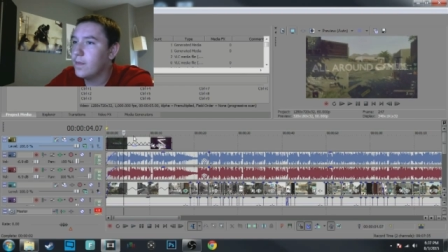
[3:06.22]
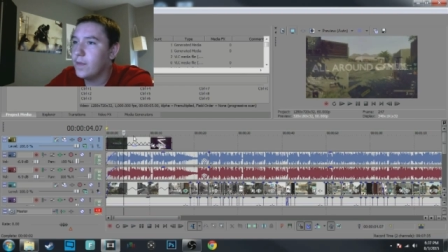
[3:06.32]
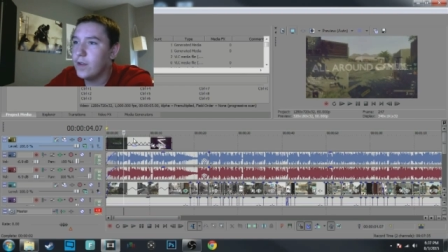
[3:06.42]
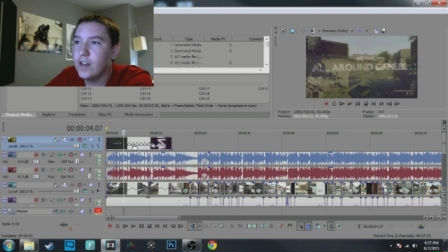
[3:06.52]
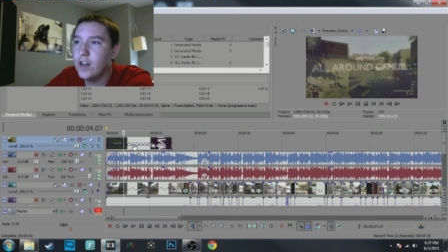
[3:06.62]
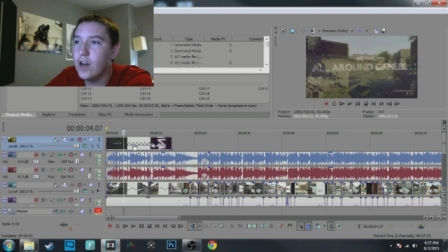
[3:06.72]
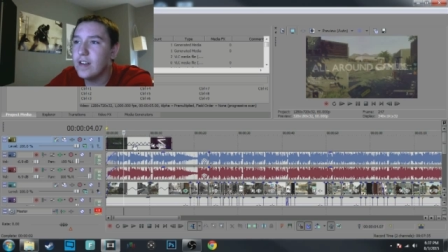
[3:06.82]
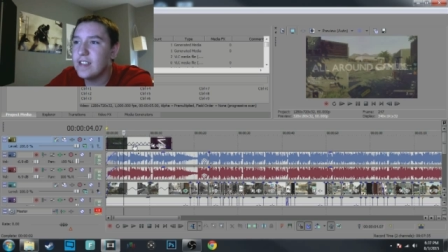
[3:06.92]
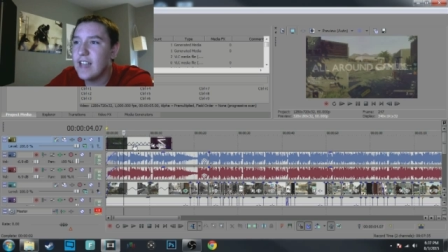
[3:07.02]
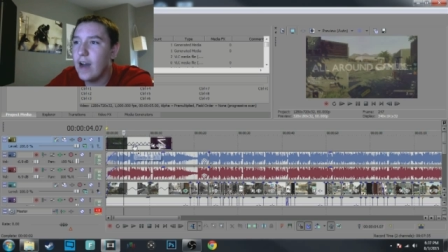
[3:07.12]
you can
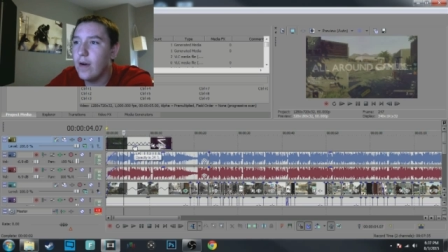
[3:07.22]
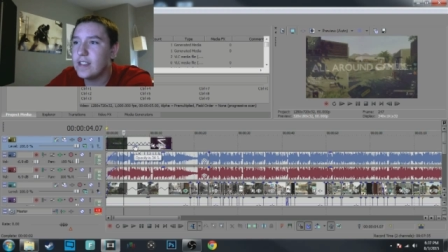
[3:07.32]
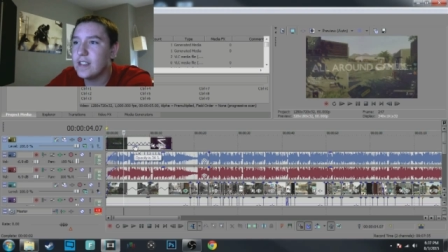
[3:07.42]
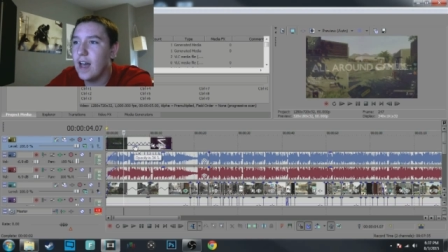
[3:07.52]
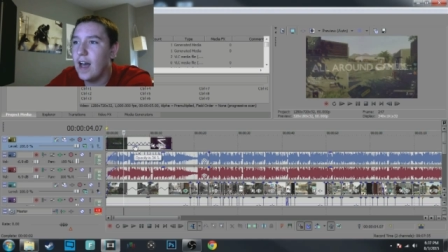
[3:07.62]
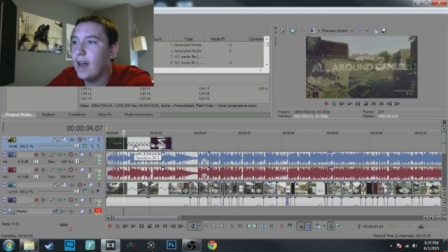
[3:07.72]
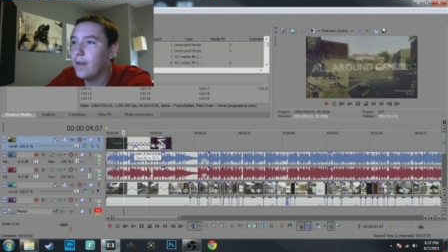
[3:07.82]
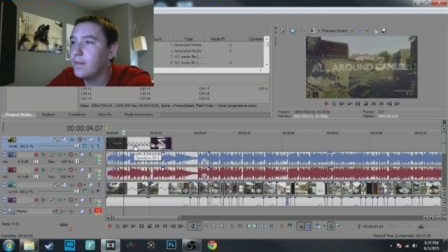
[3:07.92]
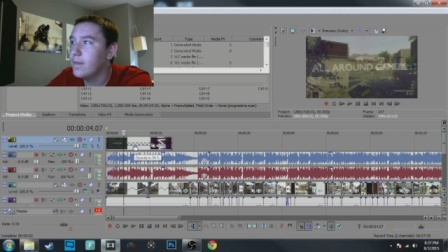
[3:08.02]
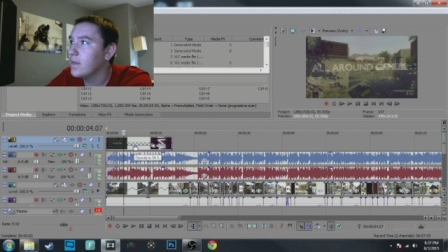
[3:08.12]
notice how it's
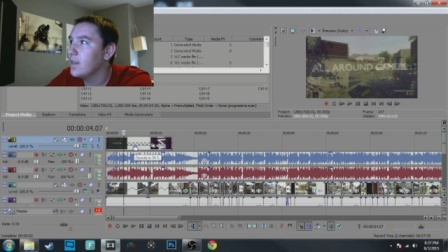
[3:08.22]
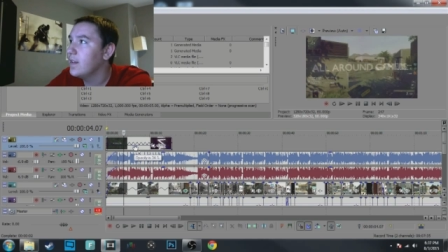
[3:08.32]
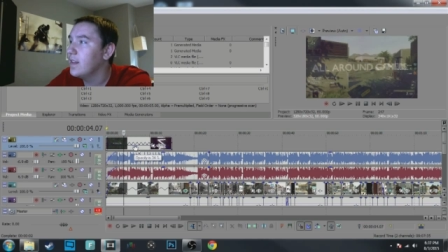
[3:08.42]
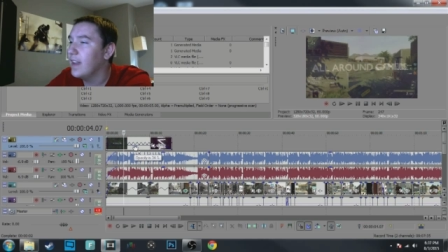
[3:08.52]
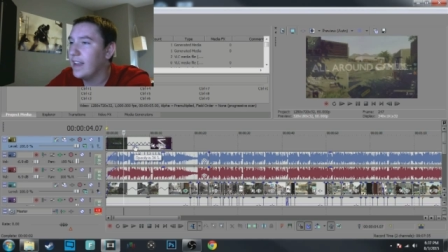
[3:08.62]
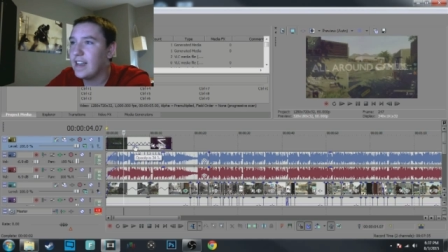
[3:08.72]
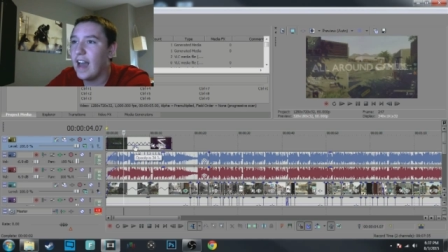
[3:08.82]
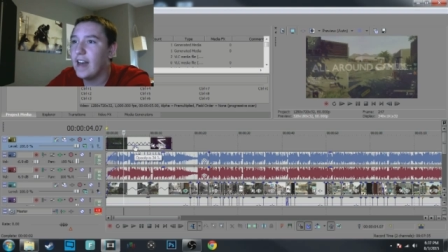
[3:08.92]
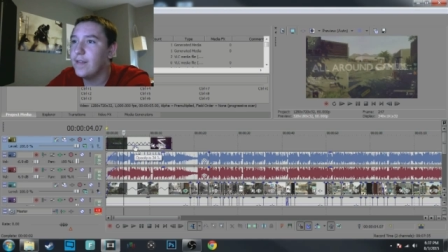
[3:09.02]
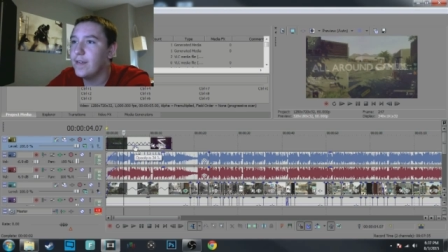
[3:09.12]

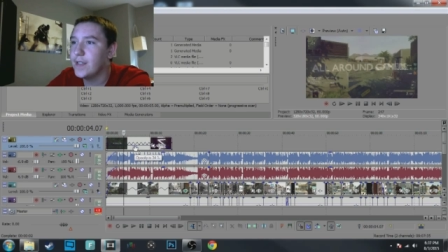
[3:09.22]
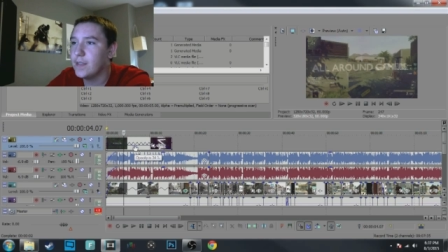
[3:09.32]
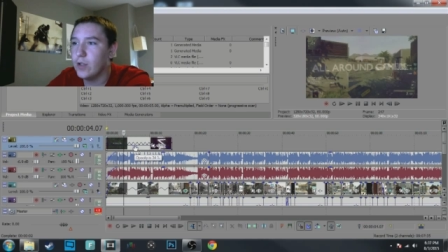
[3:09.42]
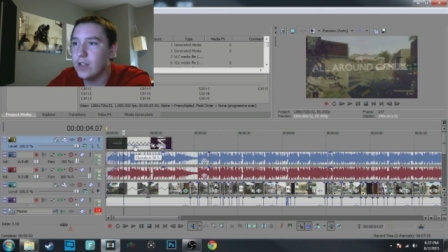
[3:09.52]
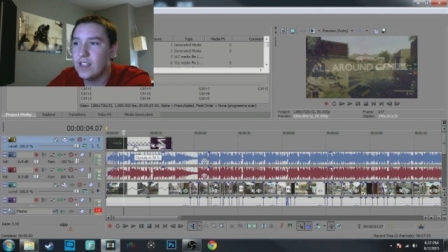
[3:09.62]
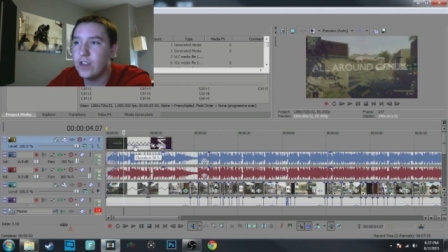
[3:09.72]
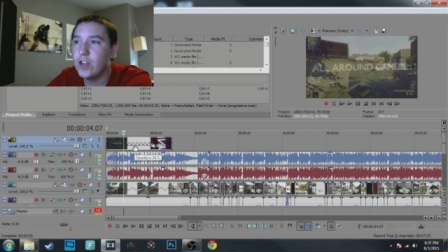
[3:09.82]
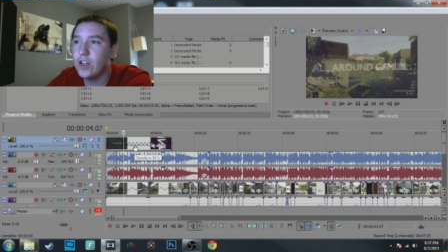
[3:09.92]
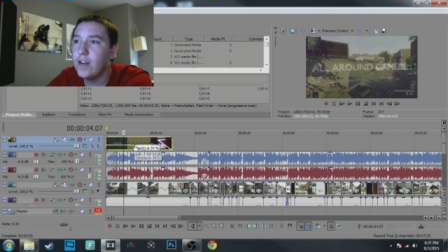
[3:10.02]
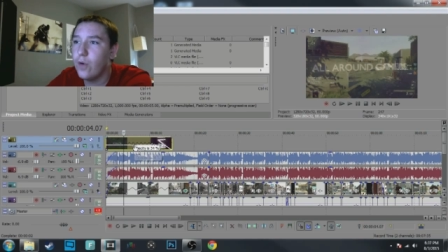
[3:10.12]
kind of invisible. It's at
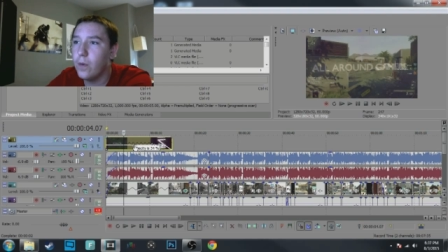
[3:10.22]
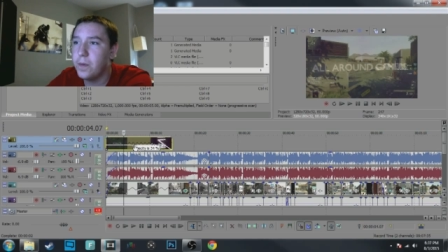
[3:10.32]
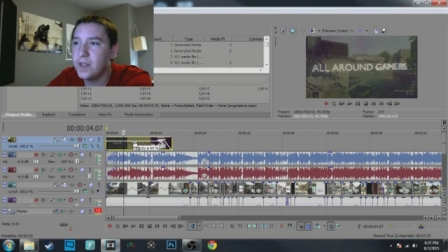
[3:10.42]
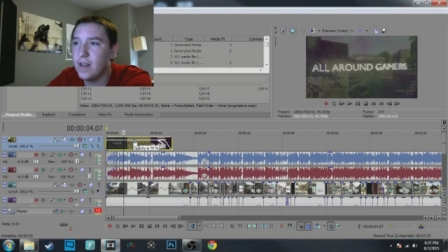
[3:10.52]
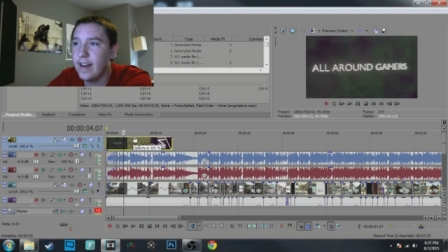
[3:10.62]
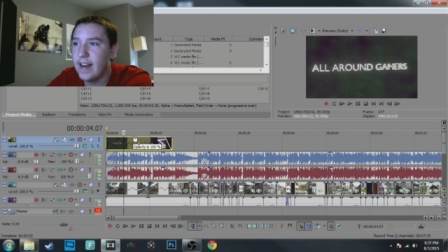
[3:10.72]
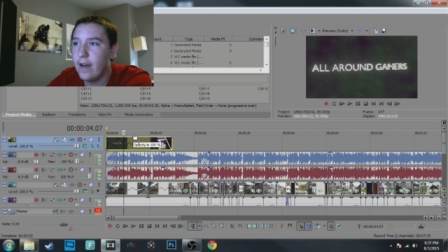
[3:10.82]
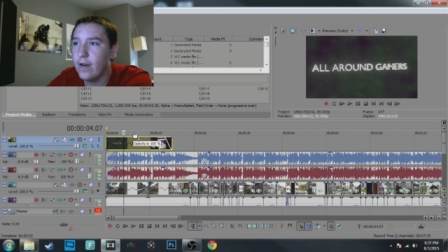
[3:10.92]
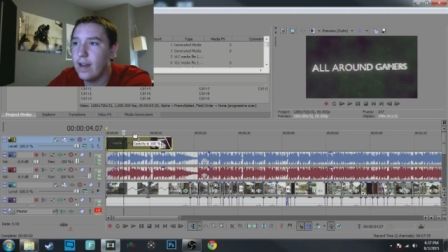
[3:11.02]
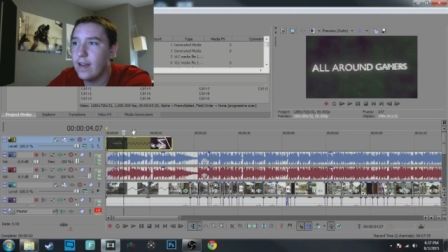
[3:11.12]
34% right
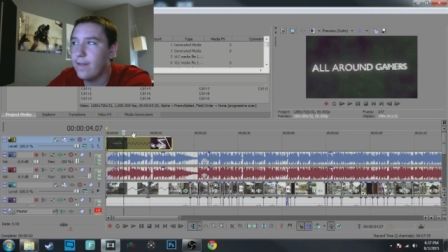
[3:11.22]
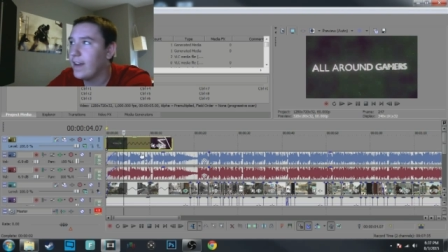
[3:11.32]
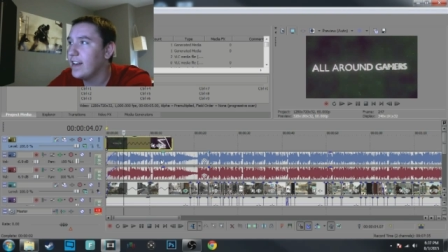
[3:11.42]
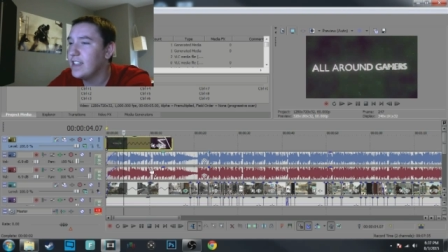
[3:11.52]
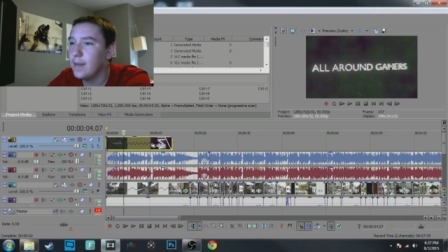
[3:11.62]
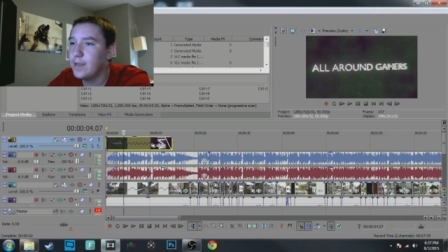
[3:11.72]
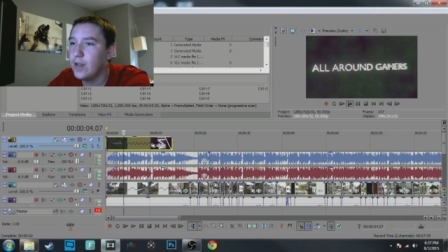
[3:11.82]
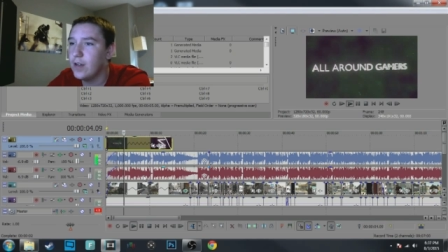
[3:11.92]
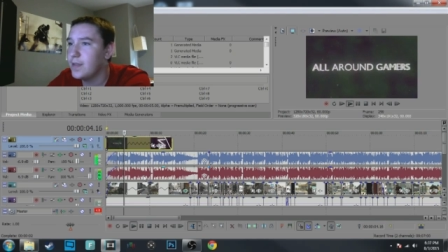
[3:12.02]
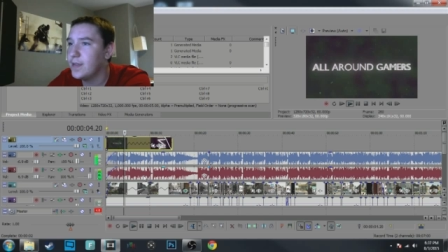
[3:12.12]
now. If I cranked it up to
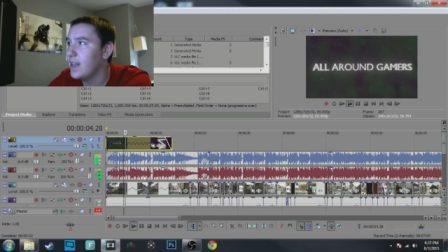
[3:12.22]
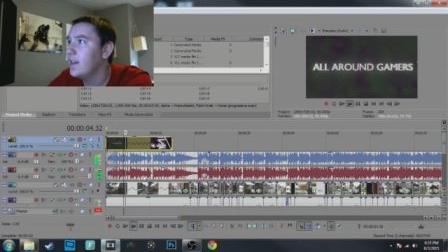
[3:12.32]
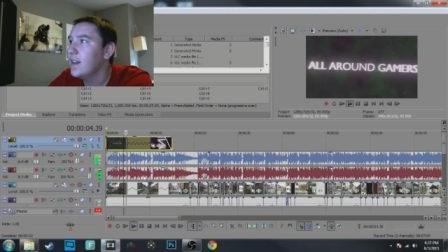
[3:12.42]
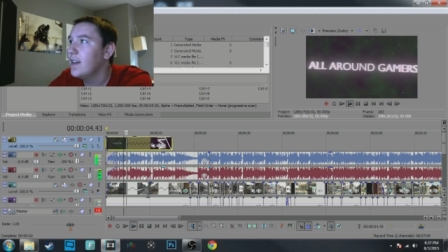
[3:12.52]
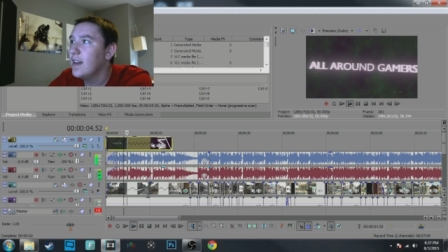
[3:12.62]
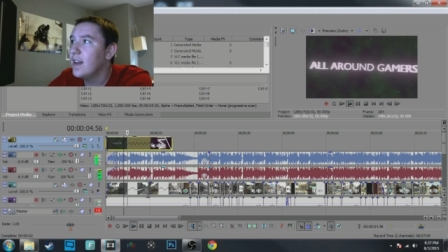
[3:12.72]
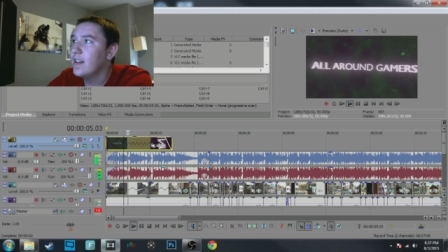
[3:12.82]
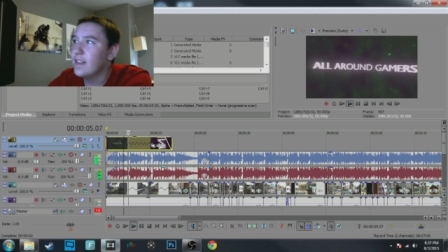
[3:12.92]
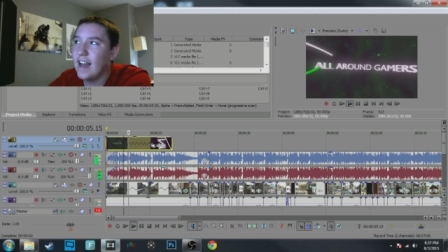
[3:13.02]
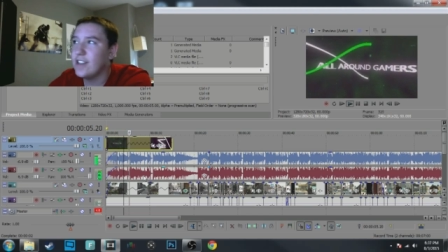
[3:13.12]
100%,
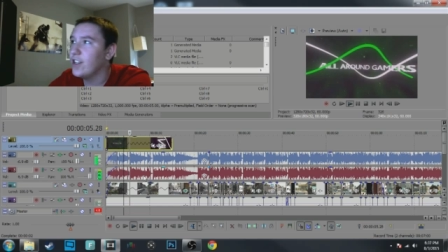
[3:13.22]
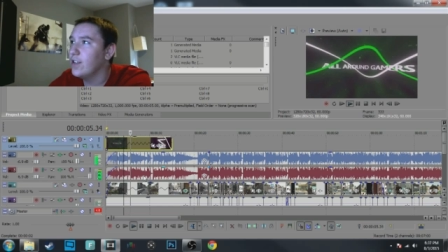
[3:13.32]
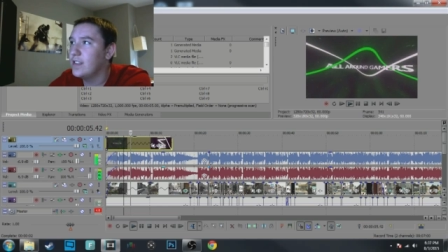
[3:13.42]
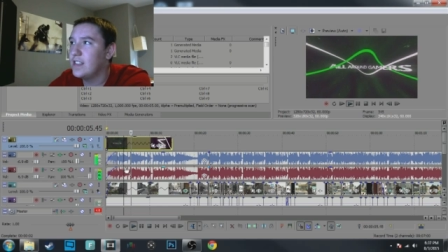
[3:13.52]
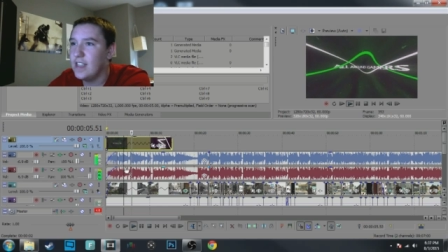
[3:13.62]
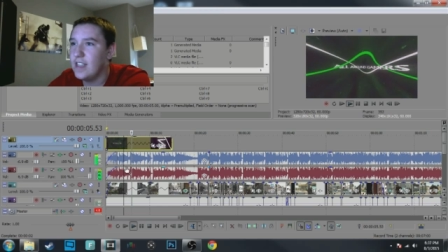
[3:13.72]
that's all you can see.